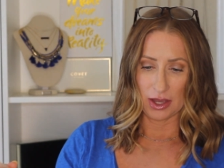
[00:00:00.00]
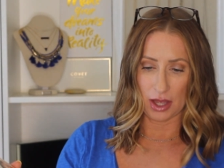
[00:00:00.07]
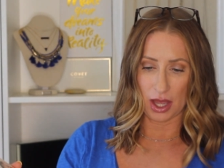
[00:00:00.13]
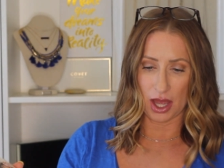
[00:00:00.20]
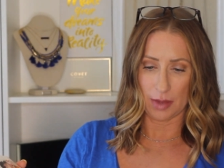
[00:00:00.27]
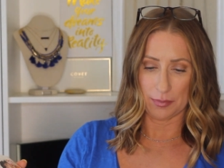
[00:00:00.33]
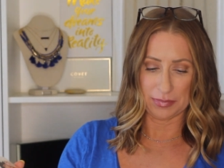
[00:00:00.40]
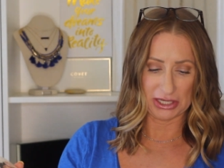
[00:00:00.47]

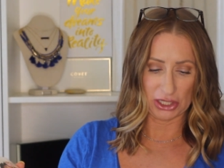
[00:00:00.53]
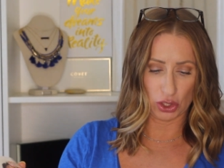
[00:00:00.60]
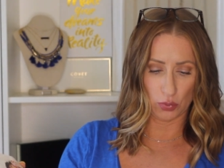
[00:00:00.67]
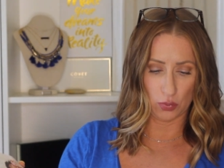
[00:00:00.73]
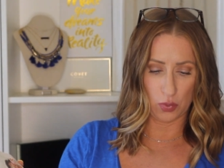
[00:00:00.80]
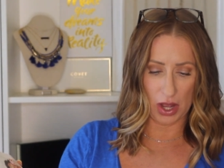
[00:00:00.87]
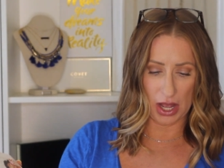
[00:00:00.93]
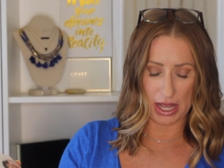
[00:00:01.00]
Uh, Pier
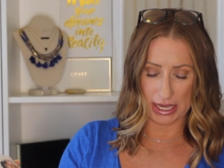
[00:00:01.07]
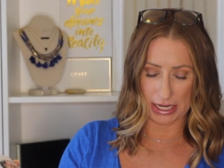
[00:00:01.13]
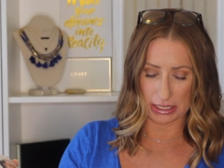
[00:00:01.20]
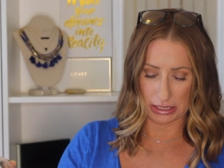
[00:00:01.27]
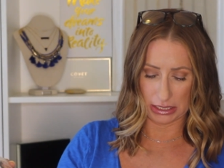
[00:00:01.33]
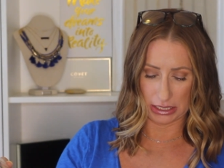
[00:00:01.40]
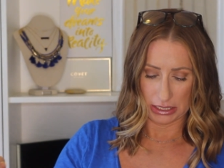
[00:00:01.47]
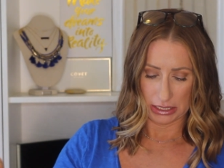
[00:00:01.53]

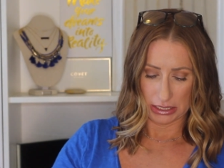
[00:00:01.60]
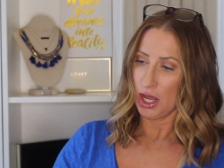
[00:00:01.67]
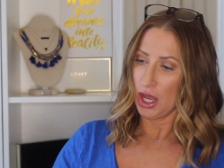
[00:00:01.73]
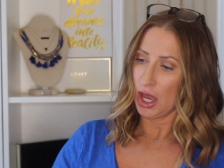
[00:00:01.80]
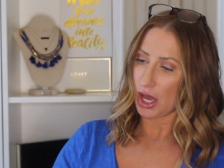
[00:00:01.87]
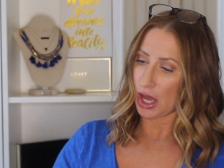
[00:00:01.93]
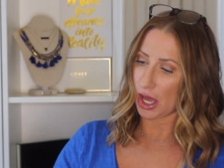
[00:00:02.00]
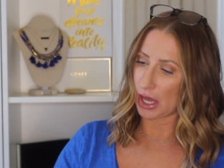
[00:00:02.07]
1,
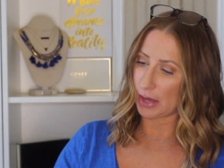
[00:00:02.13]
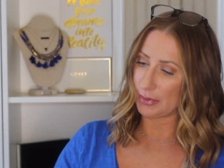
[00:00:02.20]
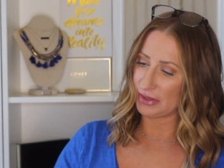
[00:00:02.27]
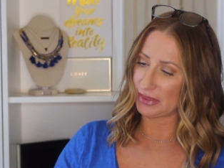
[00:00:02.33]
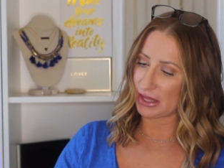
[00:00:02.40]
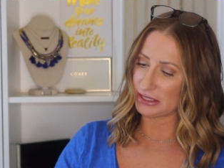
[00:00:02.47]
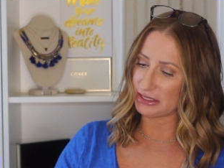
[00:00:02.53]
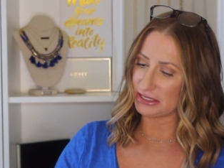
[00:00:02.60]
uh, and then